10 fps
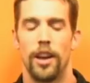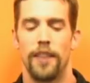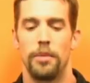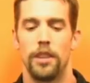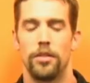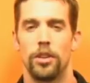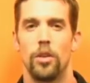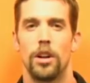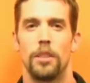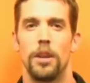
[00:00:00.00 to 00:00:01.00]
I have been for
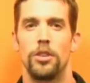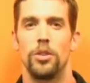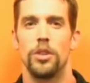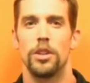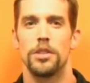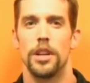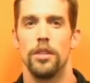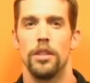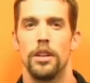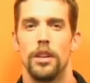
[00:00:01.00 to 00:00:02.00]
going on about 2 years
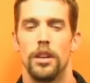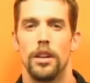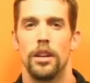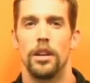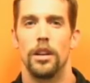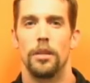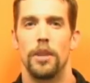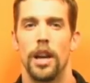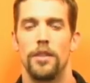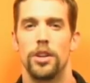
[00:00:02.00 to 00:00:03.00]
now.
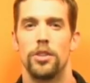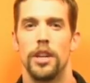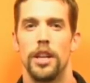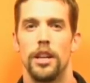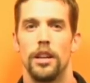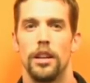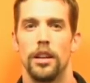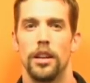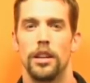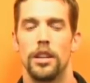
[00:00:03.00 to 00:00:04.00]
I have a degree
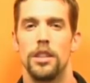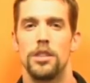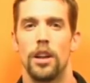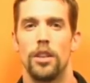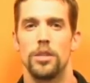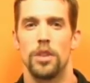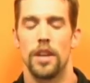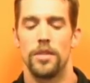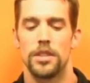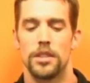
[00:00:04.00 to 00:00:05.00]
in kinesiology with an
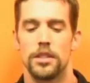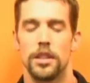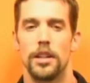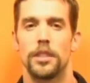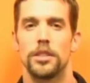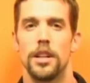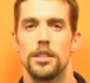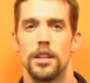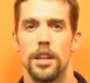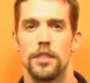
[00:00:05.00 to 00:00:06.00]
emphasis in exercise
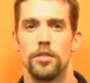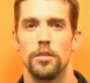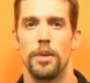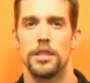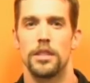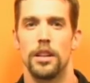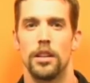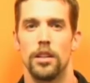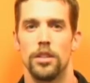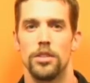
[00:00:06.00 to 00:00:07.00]
science from Mason State
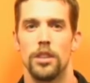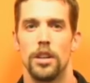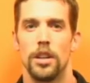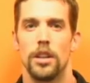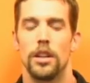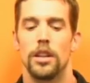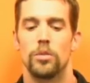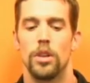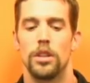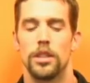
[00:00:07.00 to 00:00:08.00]
College, as
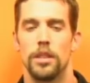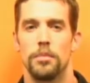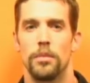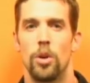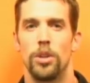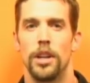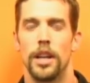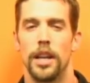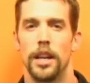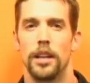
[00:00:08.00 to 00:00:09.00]
well as I'm holding
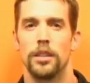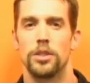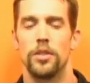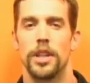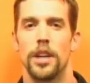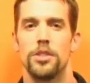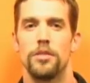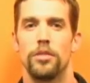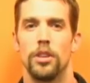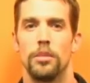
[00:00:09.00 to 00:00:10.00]
a
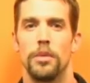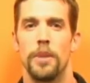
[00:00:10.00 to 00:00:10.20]
certification from